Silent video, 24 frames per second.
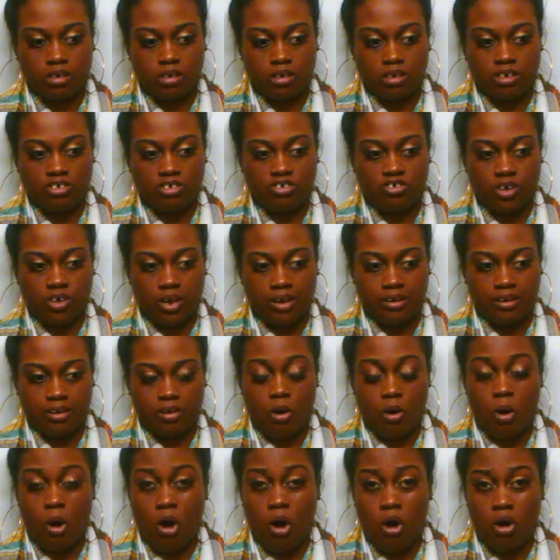he tried to
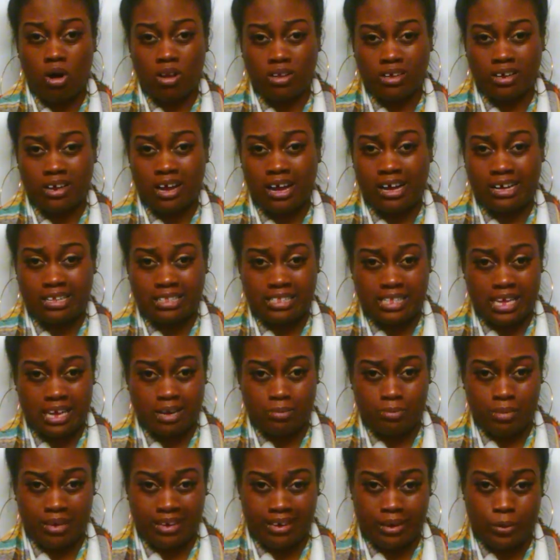call and
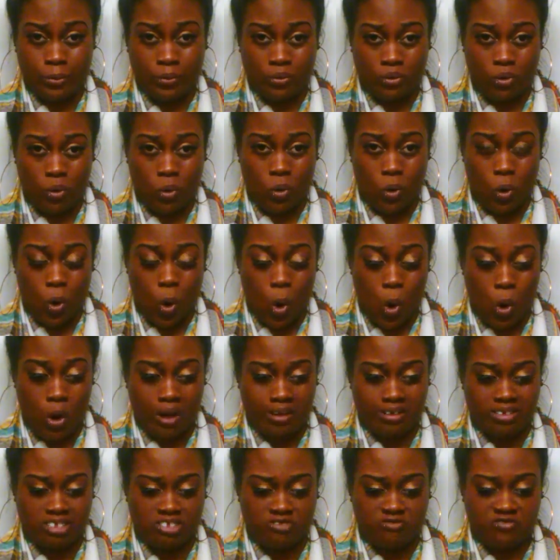contact me. He would call
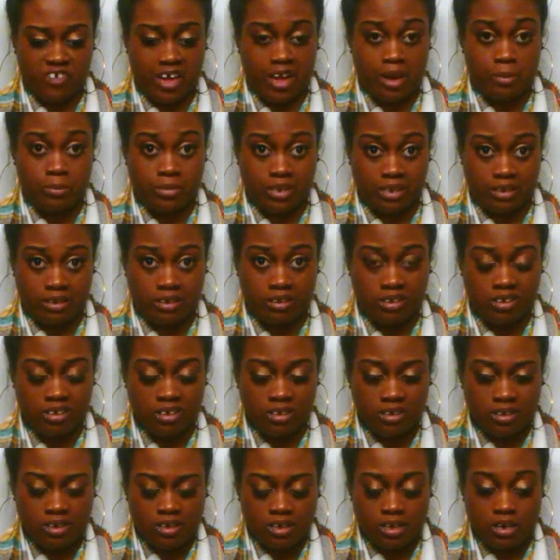his family
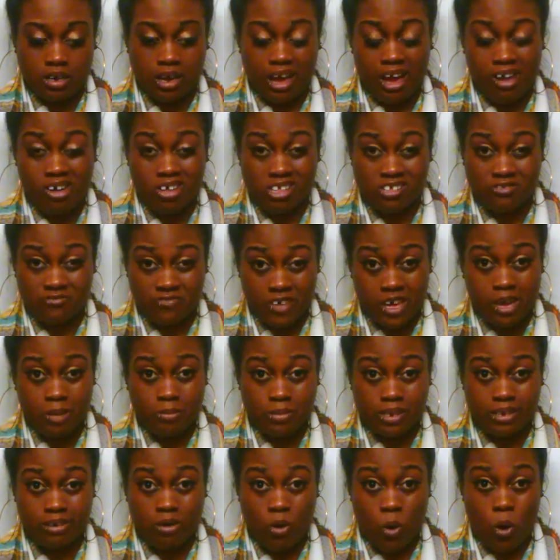and have his
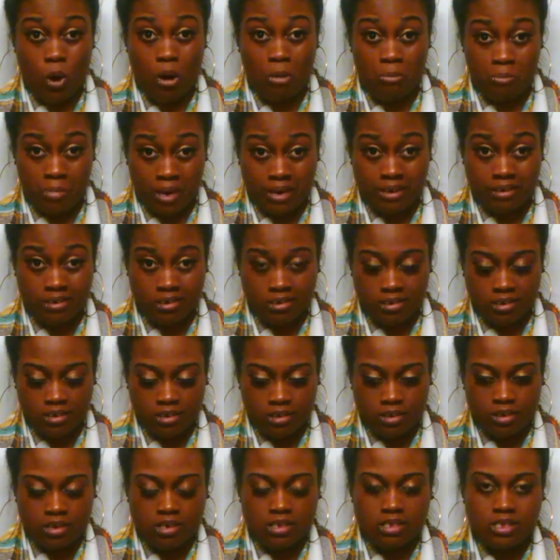family call me
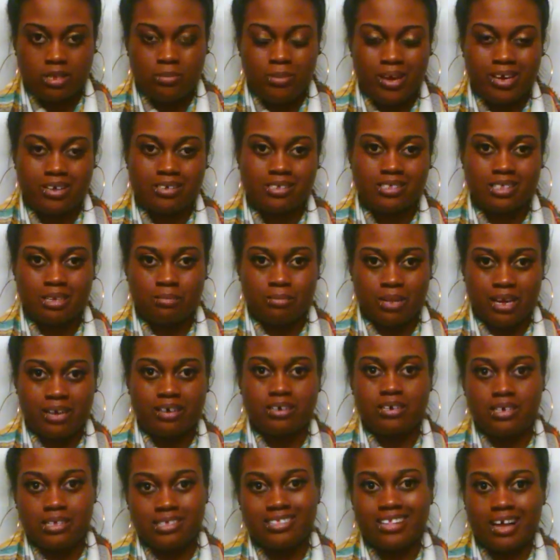to make it seem
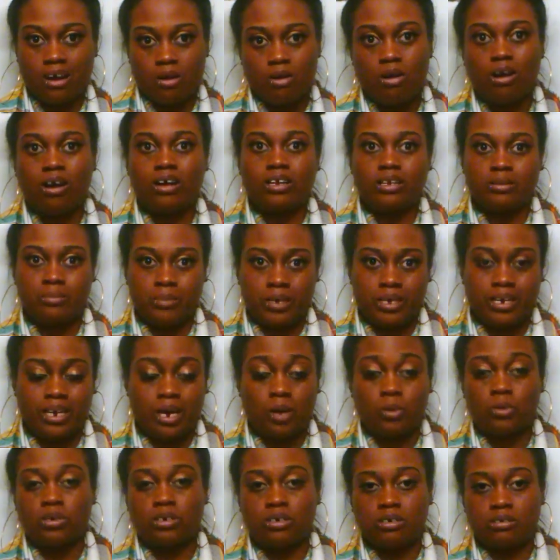like he's not calling me, and
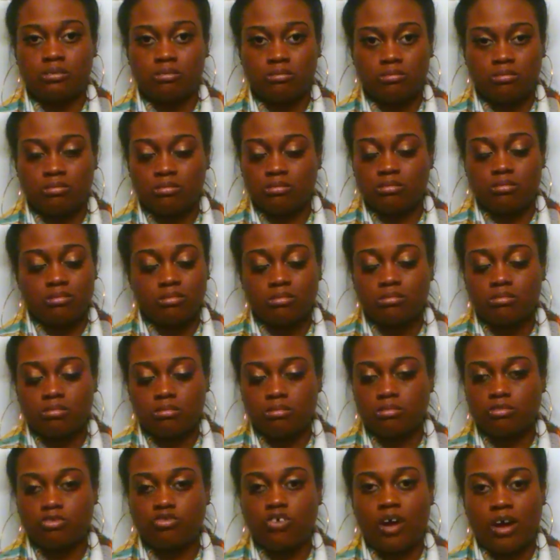I would
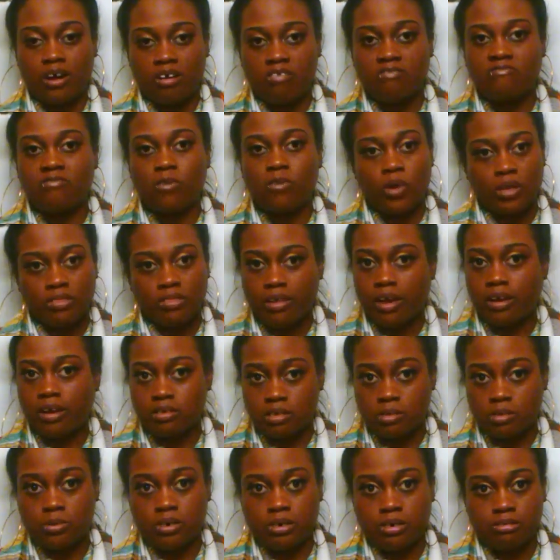try to avoid that
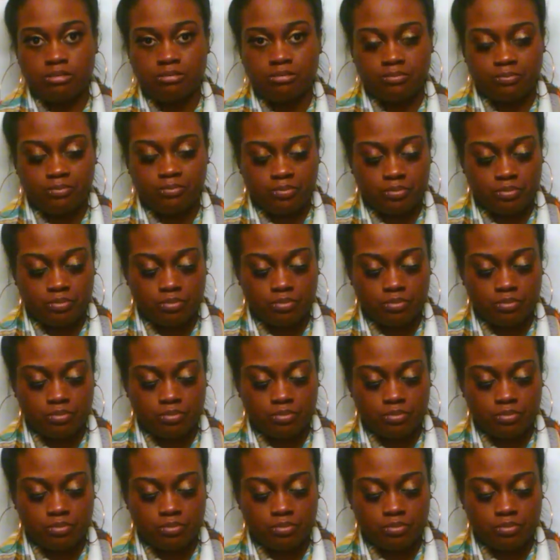as well.